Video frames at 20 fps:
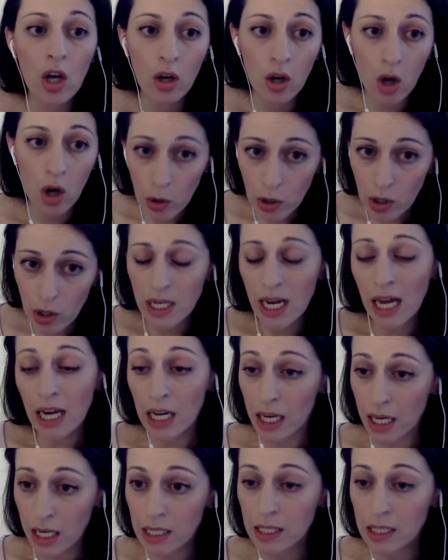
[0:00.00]
CoQ10
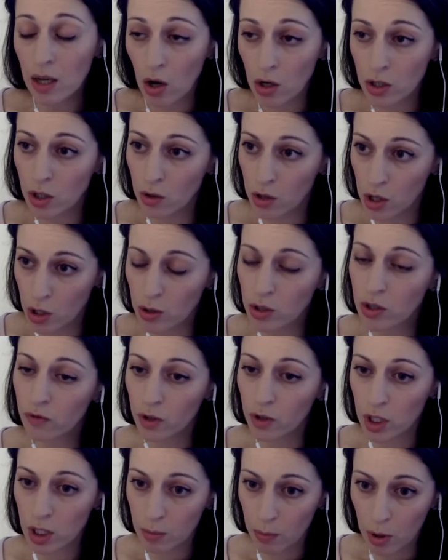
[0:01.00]
is also used for
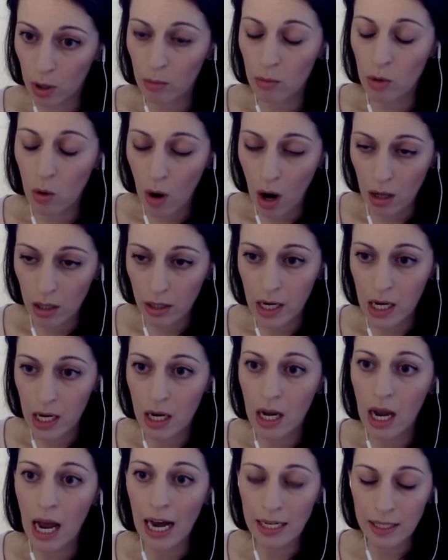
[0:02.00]
sperm
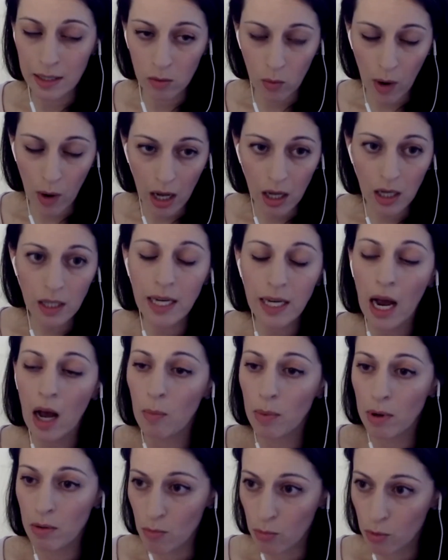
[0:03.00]
quality as well to help
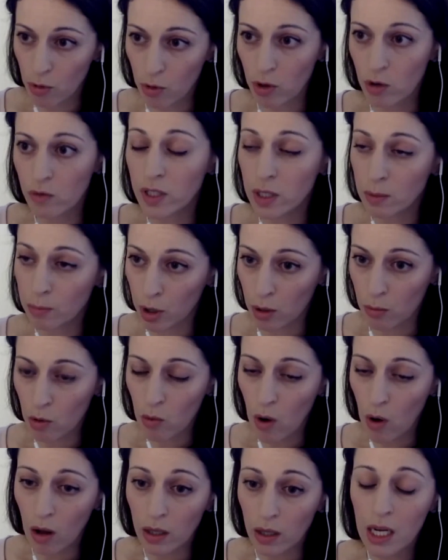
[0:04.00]
improve sperm
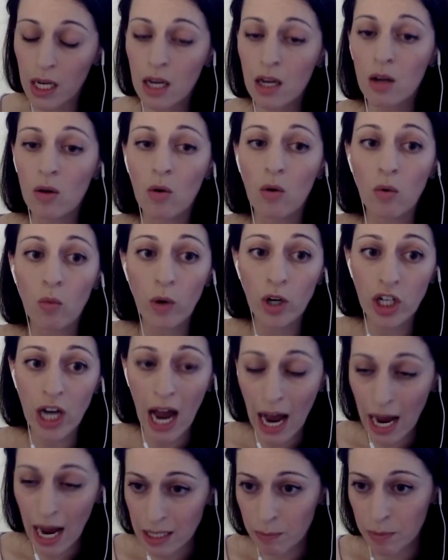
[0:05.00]
quality, which
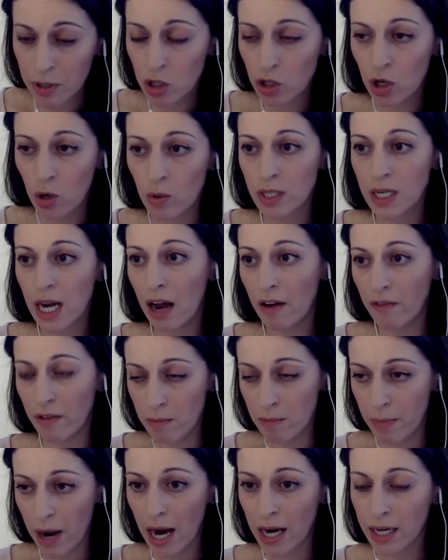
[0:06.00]
has been shown to have
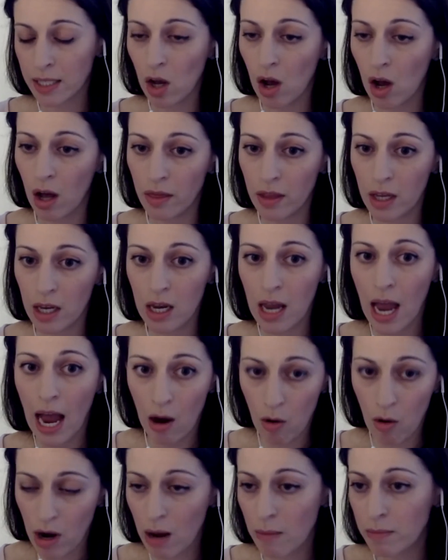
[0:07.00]
impacts on the
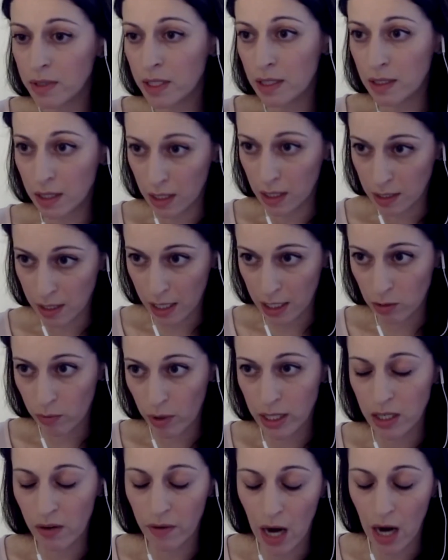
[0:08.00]
outcomes and success
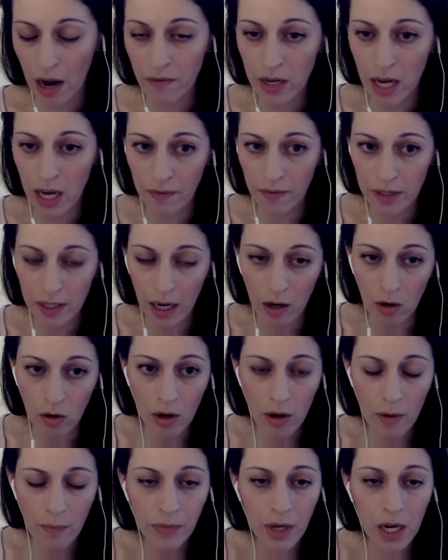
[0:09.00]
rates of an IVF cycle.